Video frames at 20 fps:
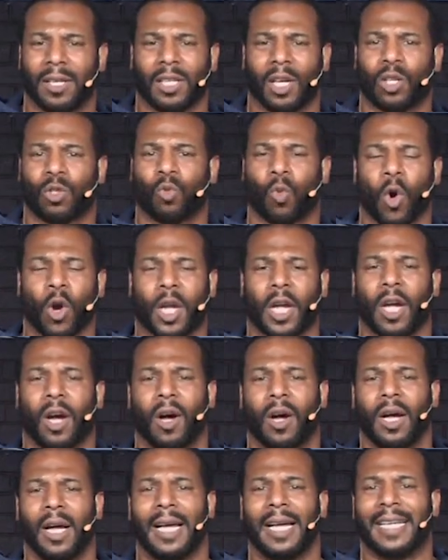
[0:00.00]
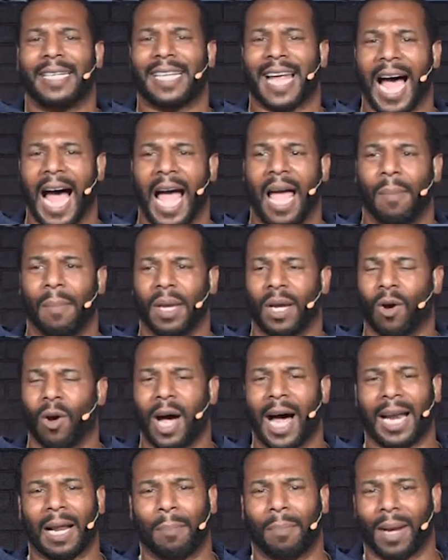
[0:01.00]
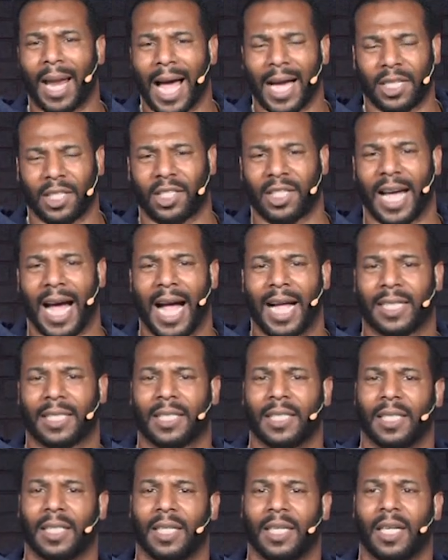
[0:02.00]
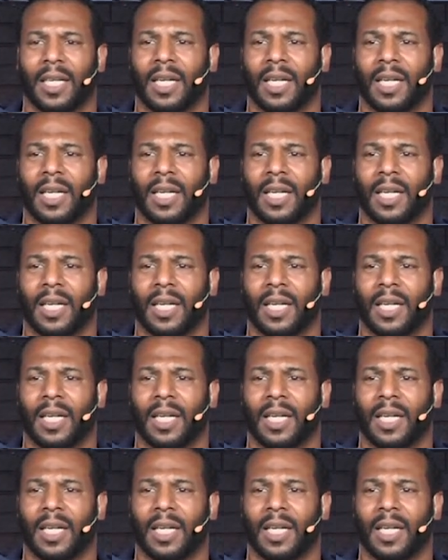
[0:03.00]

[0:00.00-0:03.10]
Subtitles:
I was working on timing, on how to block shots, and